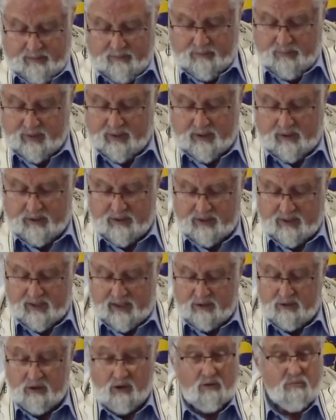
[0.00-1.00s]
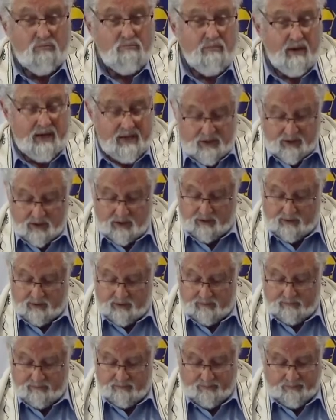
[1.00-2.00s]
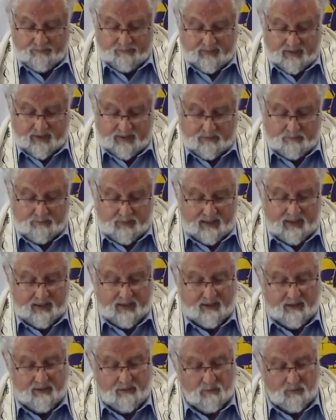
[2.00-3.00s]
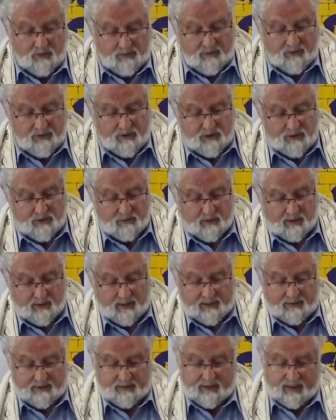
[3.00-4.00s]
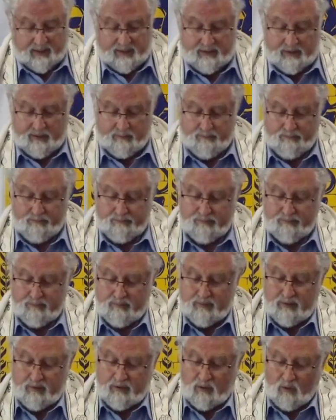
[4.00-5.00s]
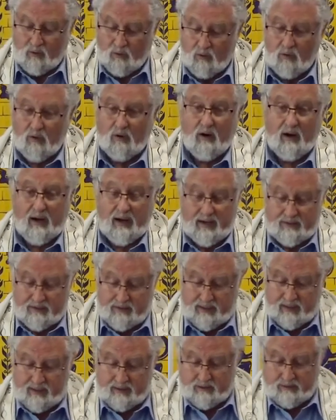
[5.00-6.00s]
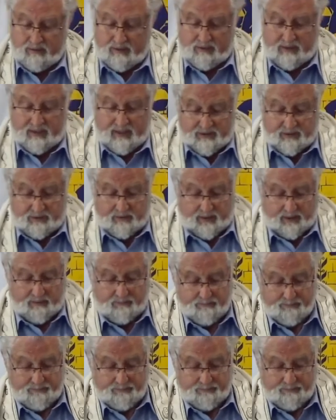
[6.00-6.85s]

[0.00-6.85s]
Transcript: because they're not mentioned as being with Yeshua at Cana or at Nazareth.